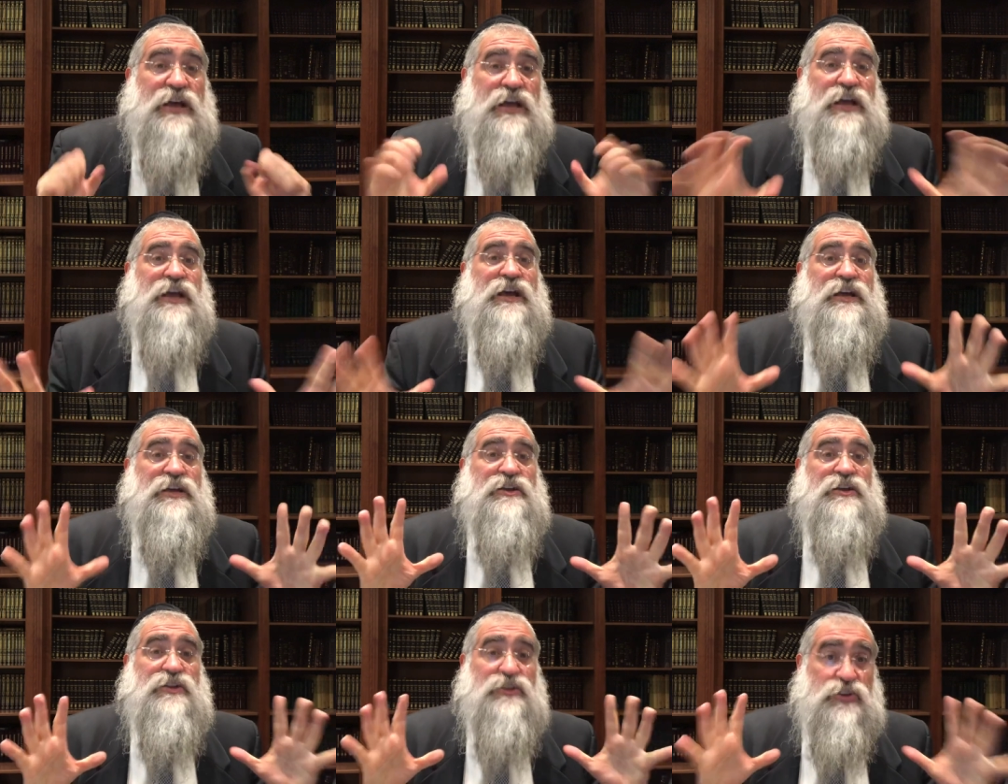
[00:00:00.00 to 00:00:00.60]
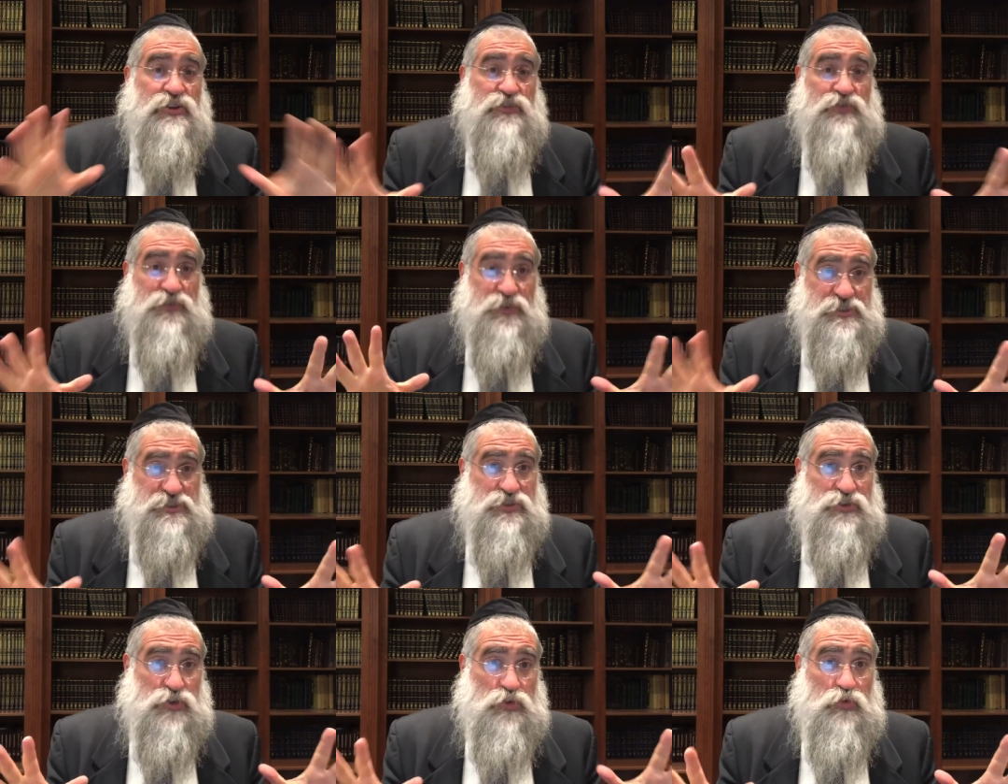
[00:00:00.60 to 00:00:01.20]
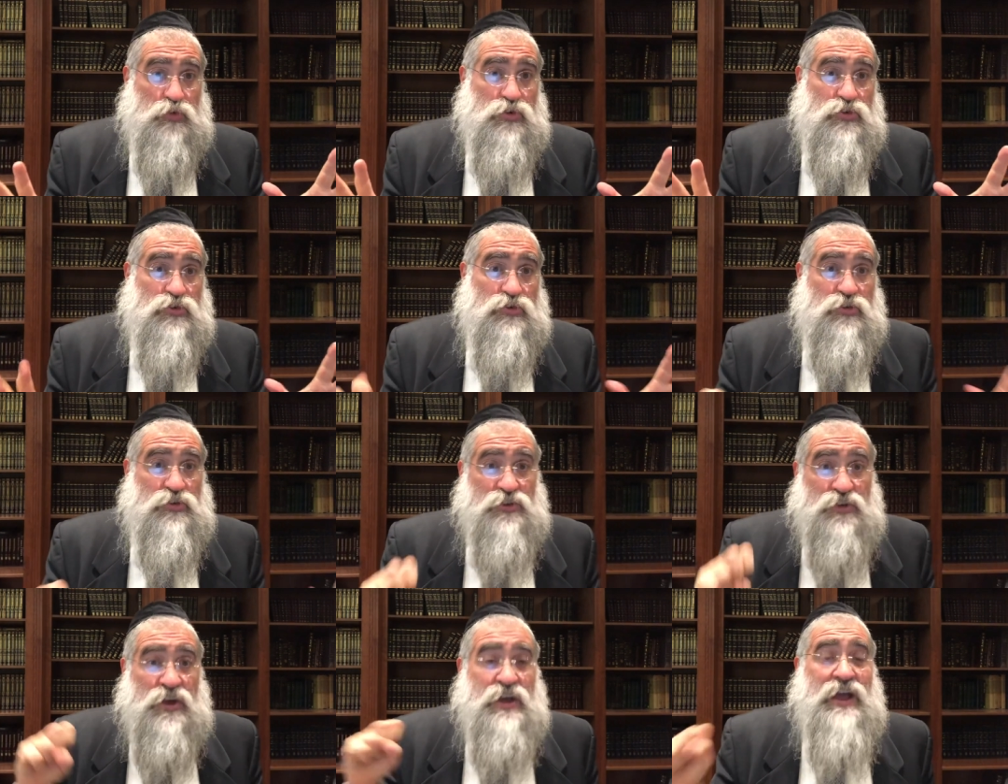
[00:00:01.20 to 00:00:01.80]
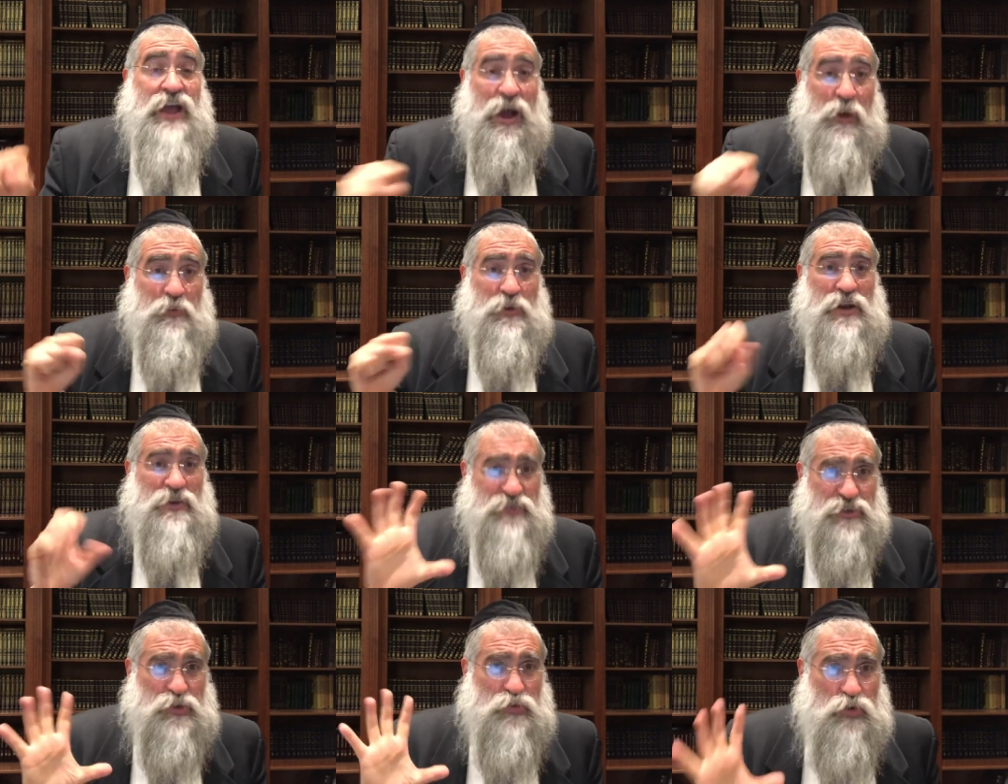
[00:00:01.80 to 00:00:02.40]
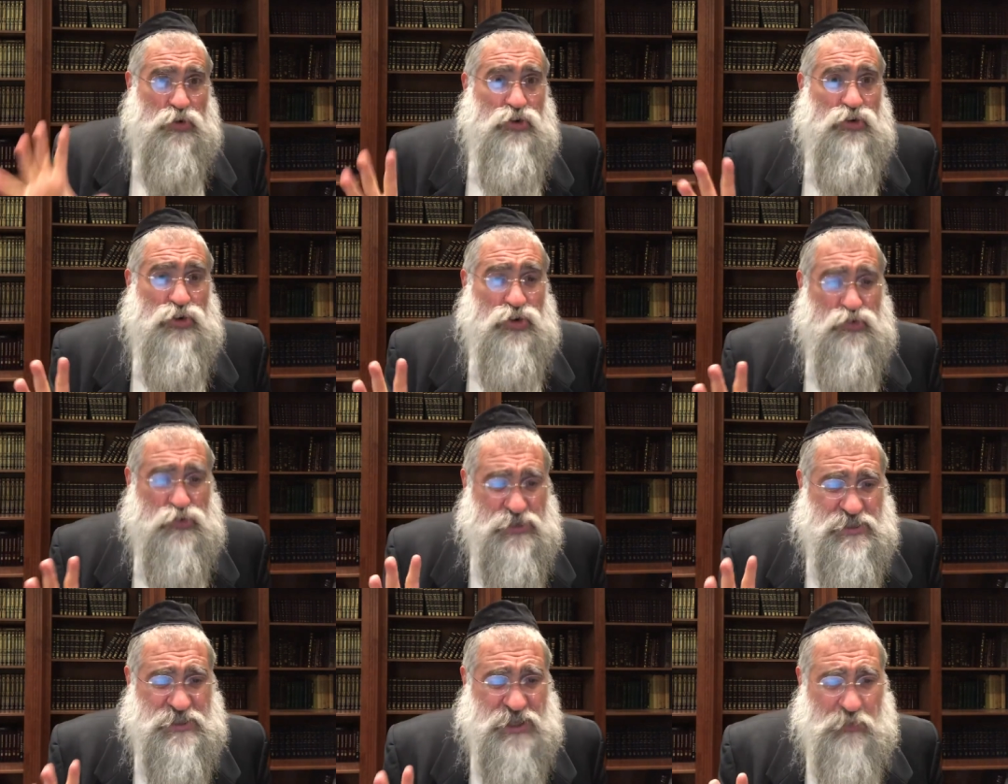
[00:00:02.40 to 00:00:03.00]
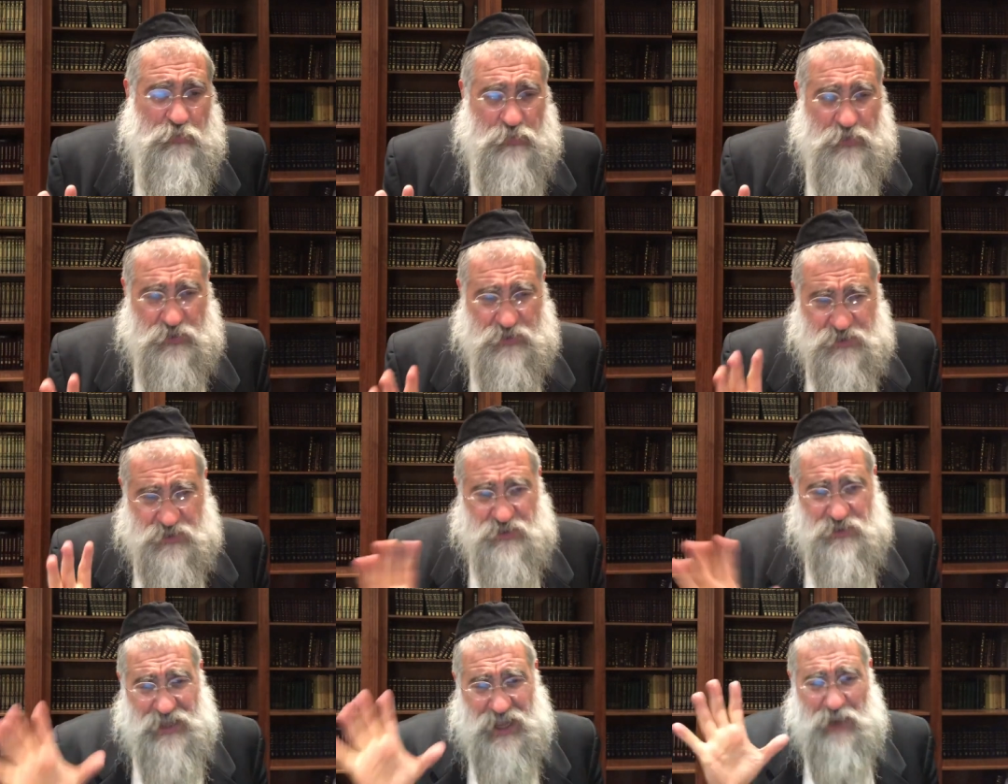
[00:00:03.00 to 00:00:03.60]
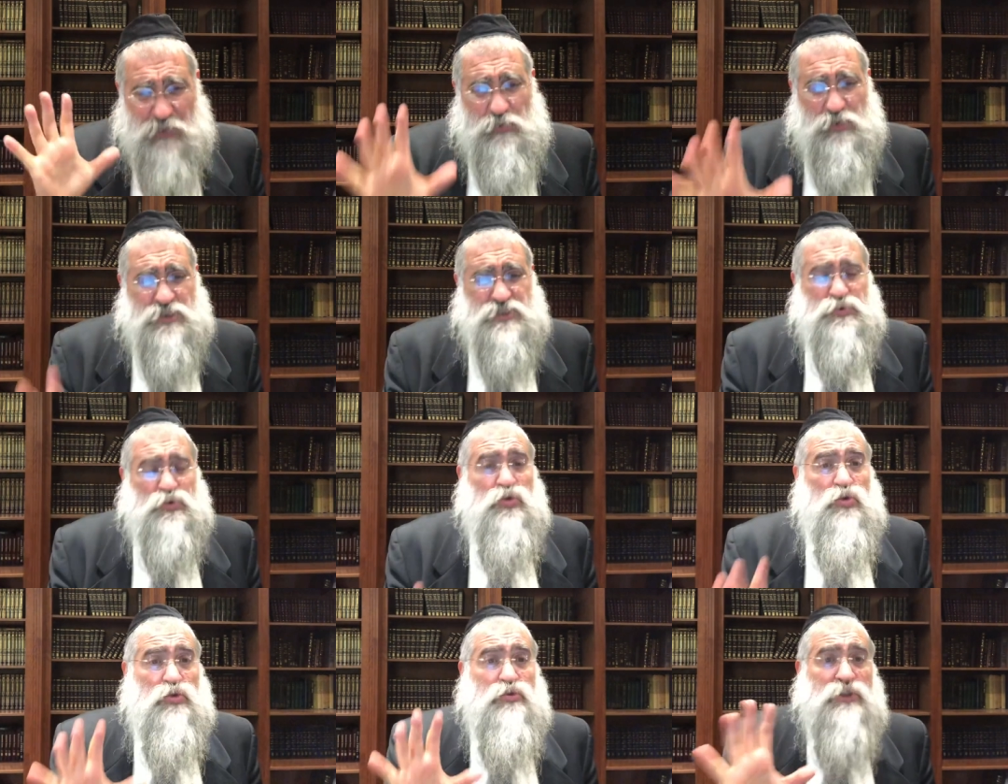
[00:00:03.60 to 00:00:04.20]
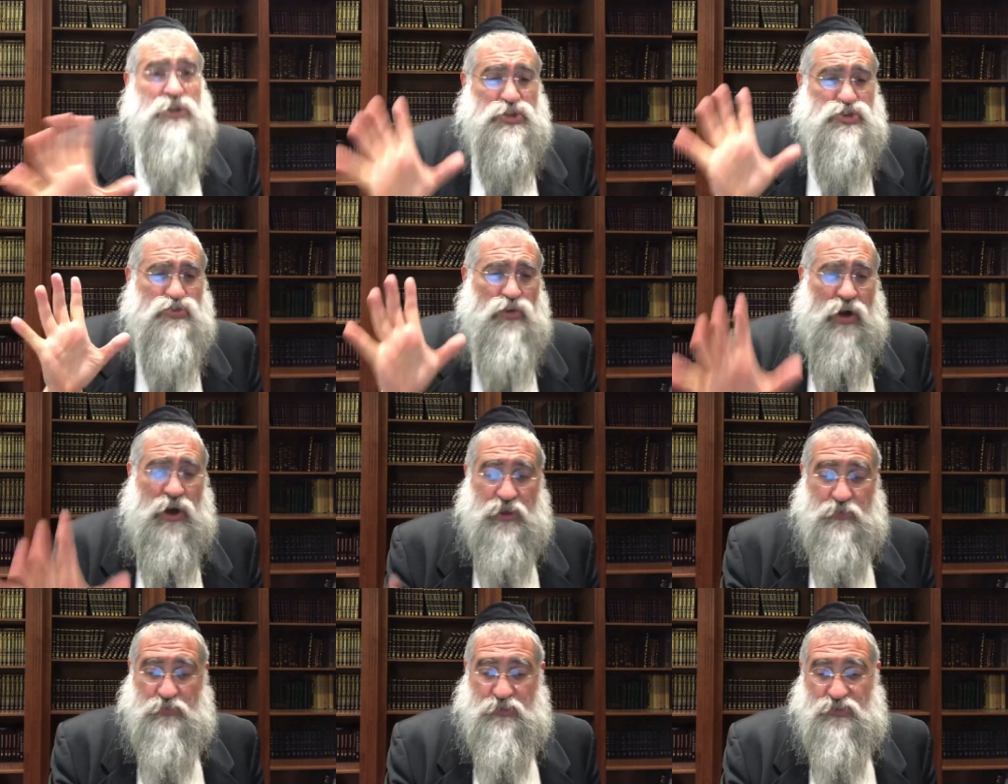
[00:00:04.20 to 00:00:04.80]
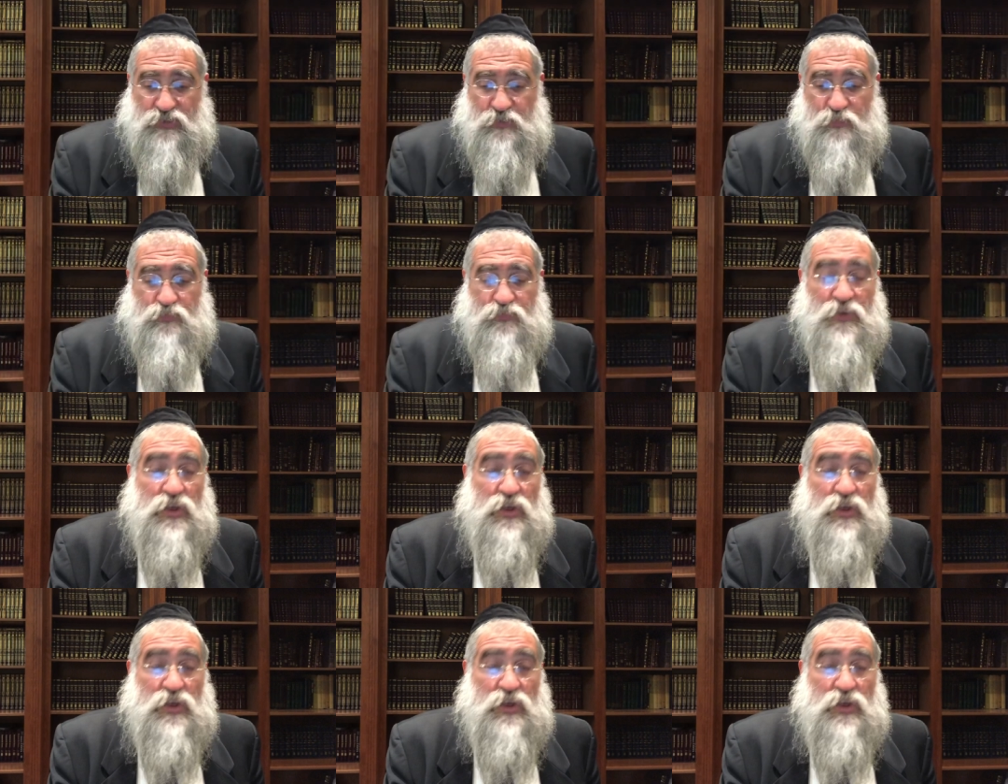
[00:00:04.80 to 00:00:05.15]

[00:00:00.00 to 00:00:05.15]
in this physical world and whatever the world resembles. That was who the tribes.